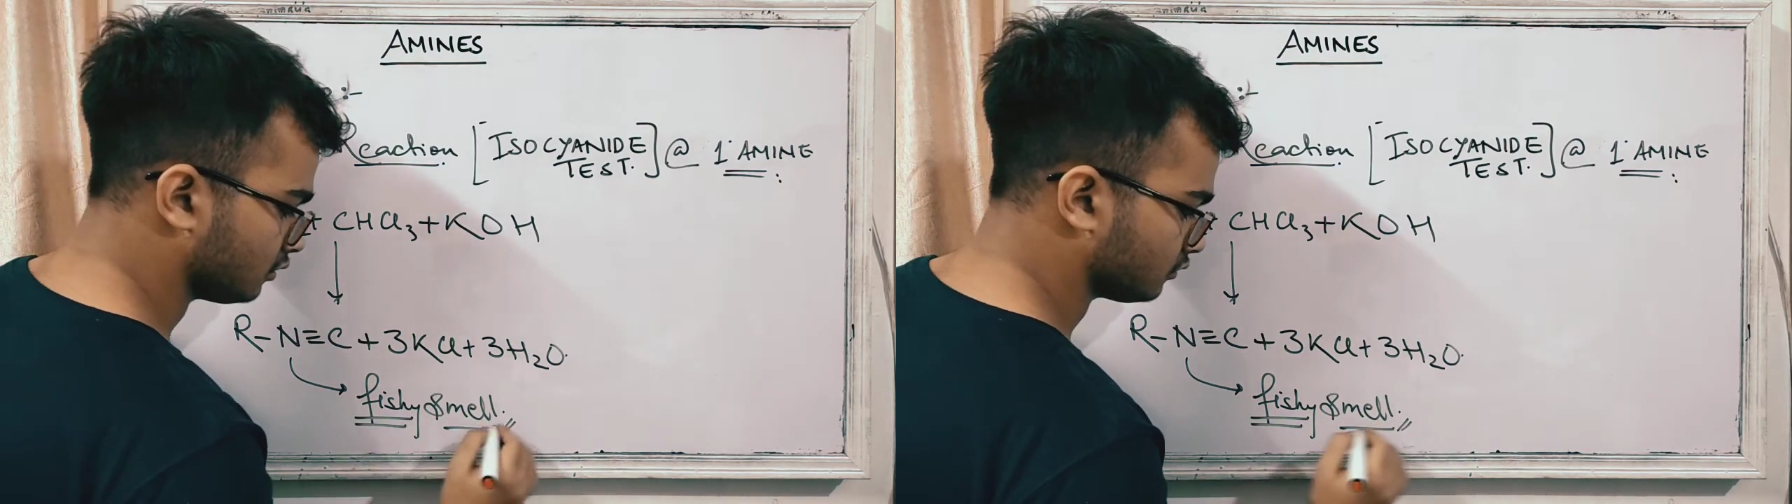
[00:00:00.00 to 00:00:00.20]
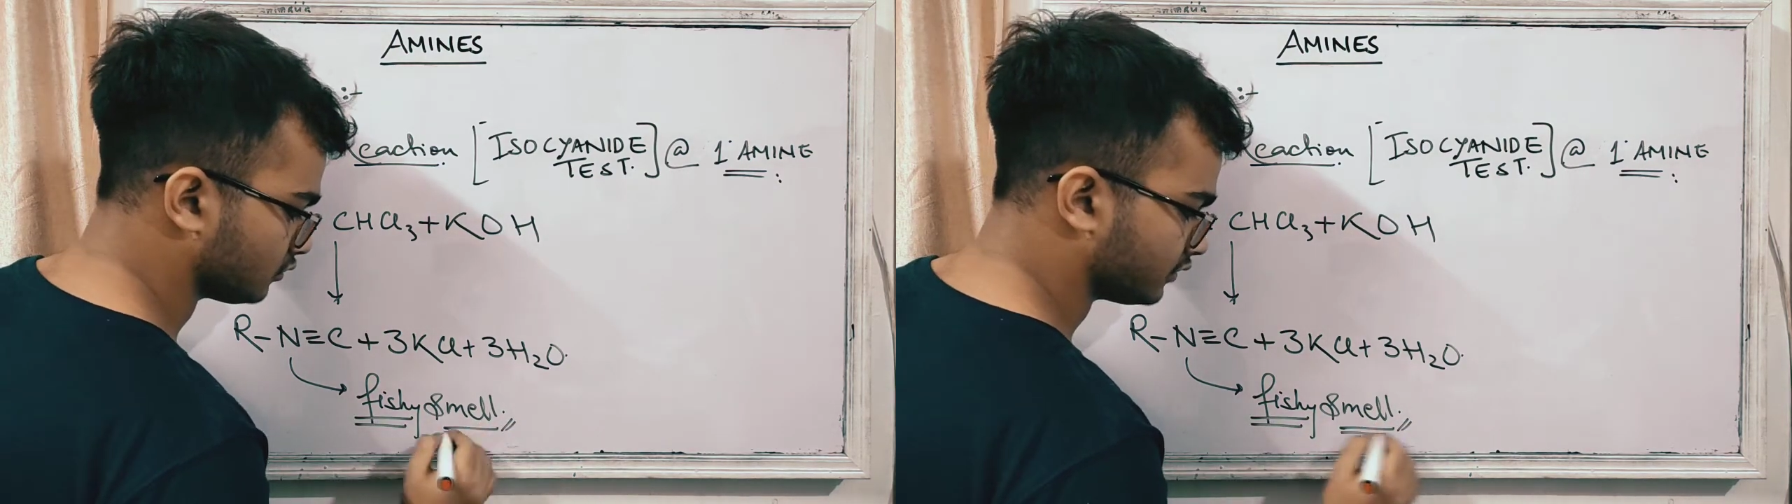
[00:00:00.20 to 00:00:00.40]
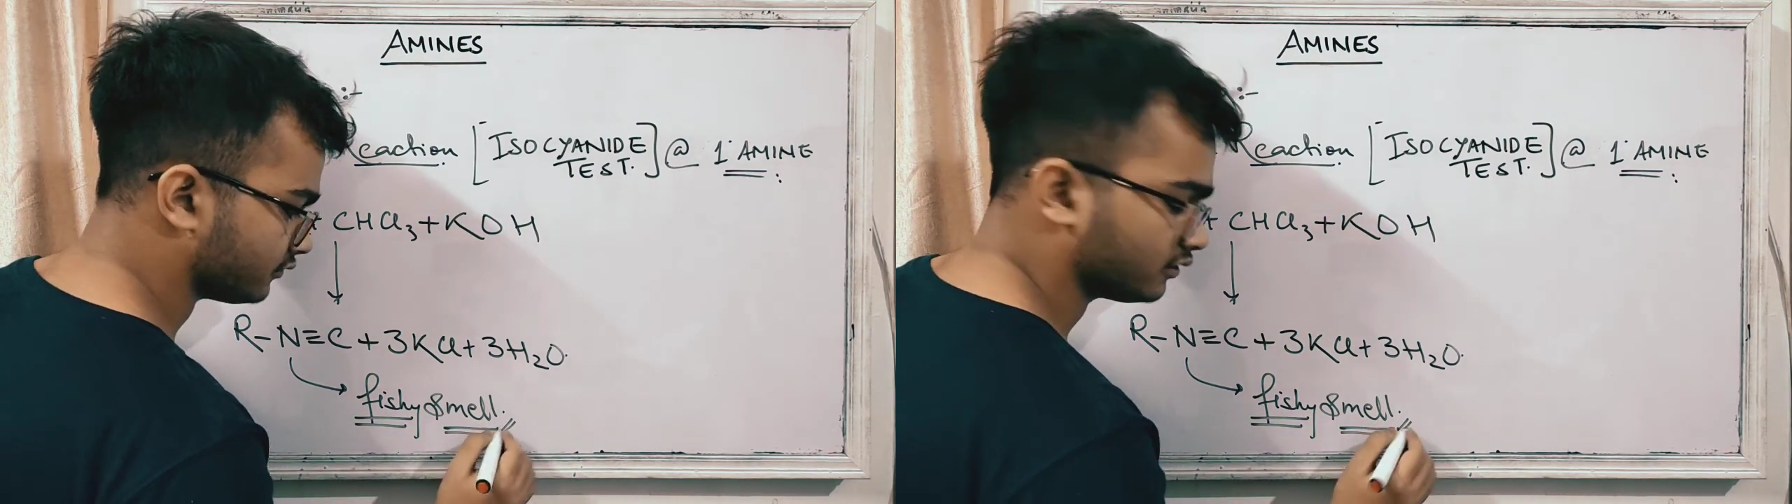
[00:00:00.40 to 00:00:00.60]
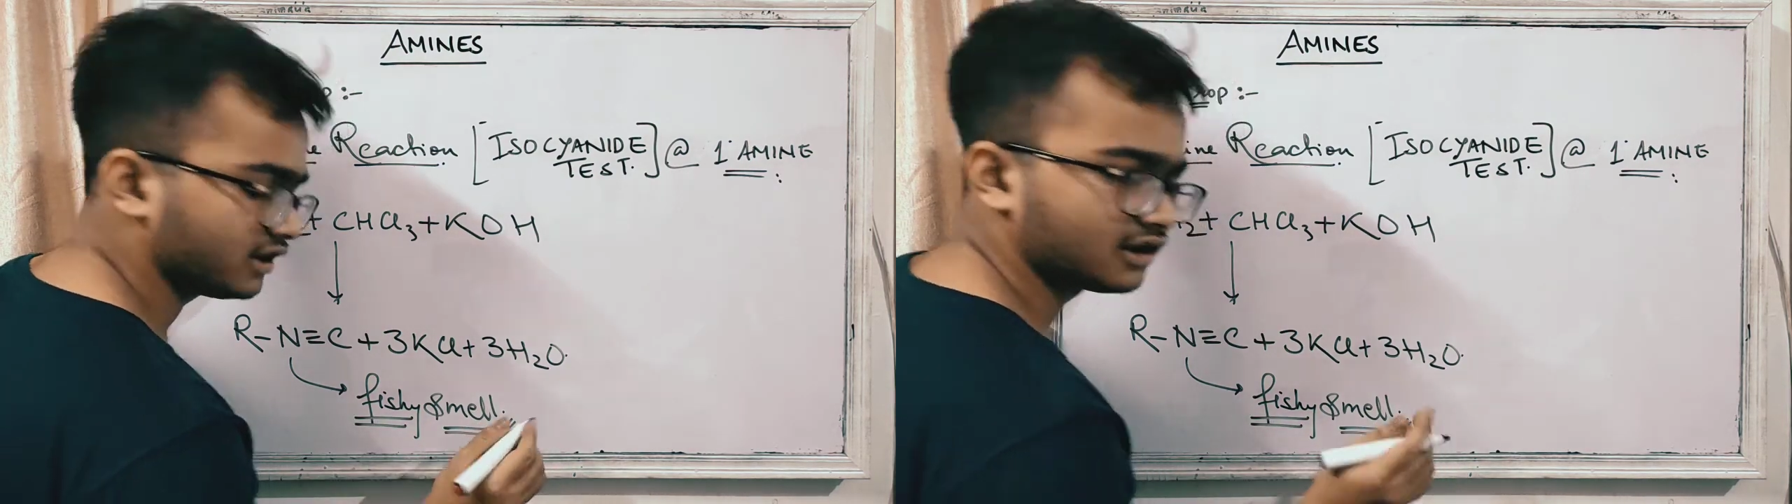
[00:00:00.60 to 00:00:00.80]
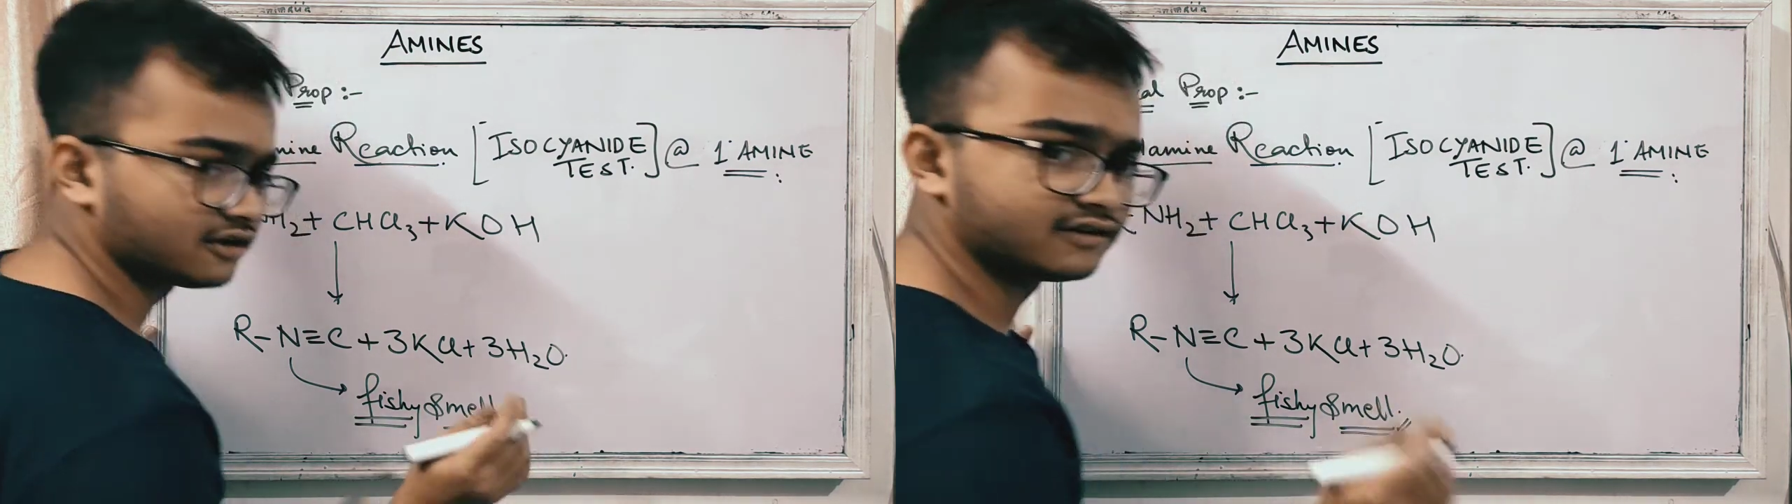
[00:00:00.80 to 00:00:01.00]
So, if you
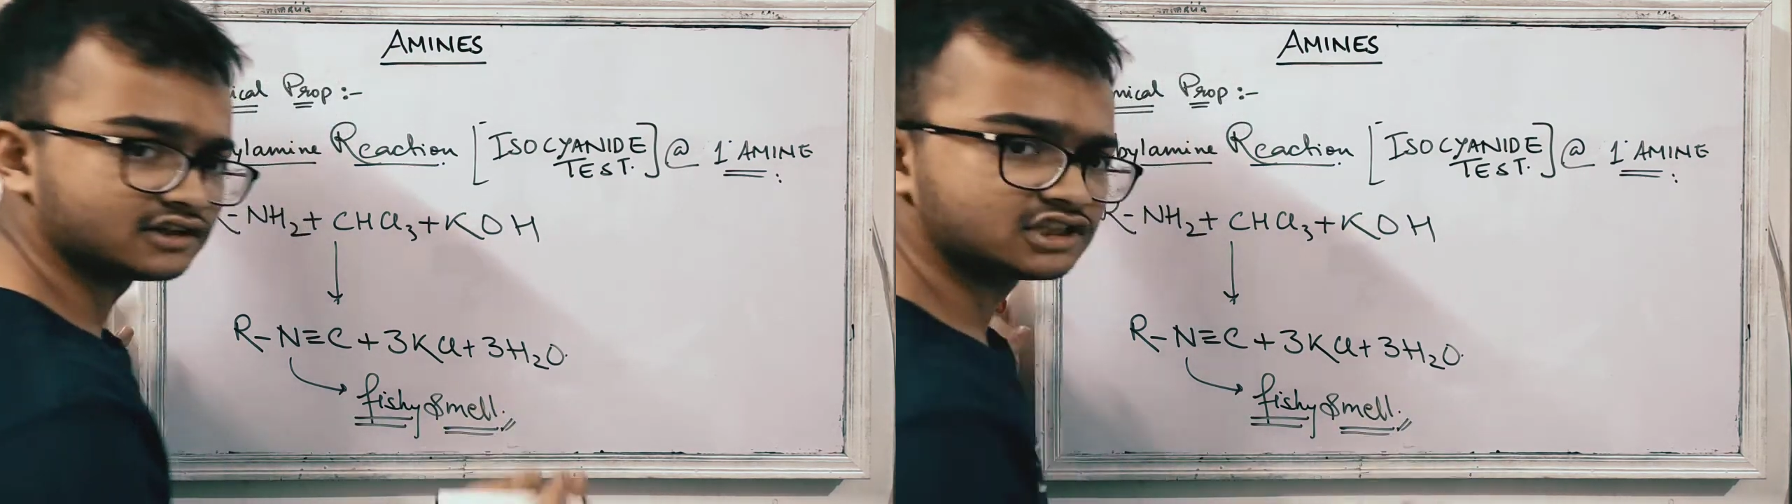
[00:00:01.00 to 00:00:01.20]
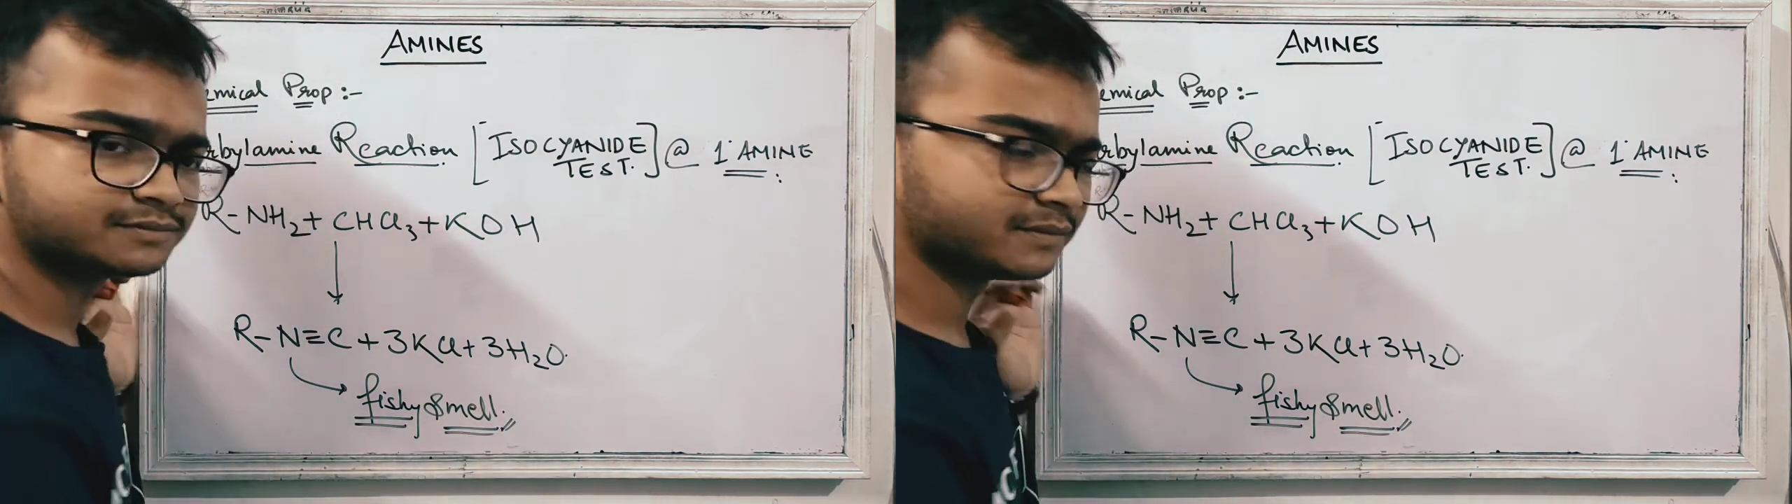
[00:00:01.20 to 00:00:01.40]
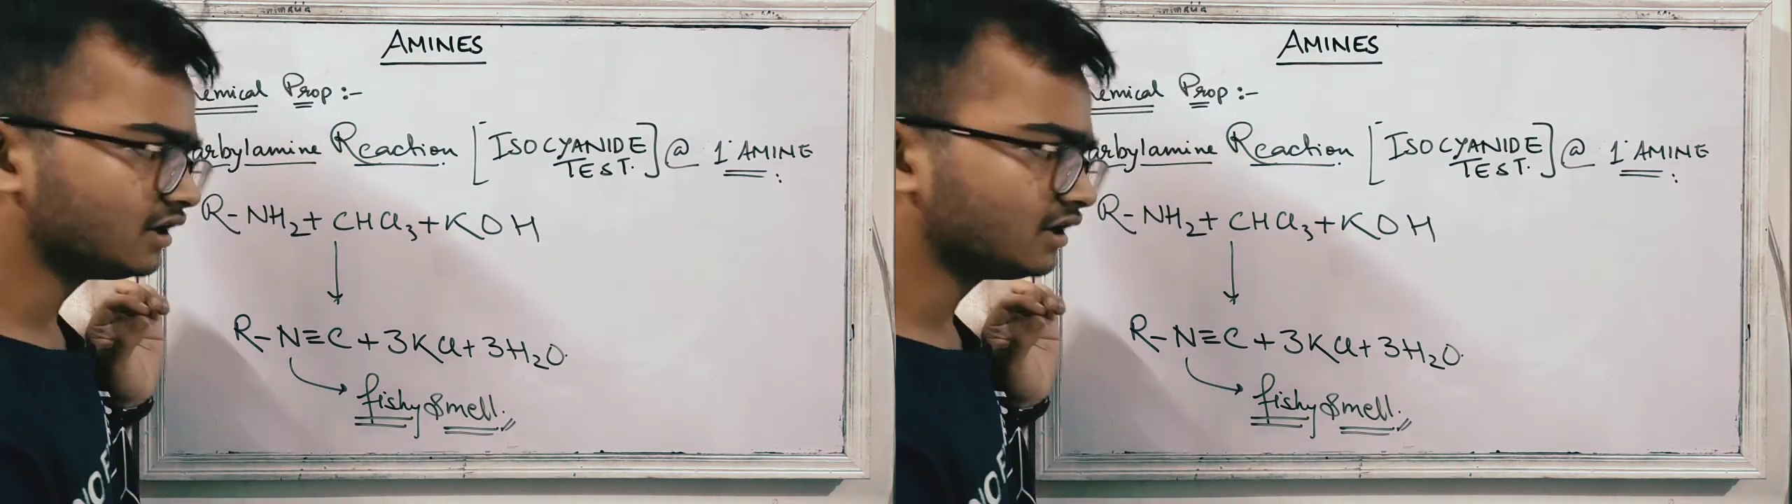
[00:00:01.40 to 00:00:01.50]
get a fishy smell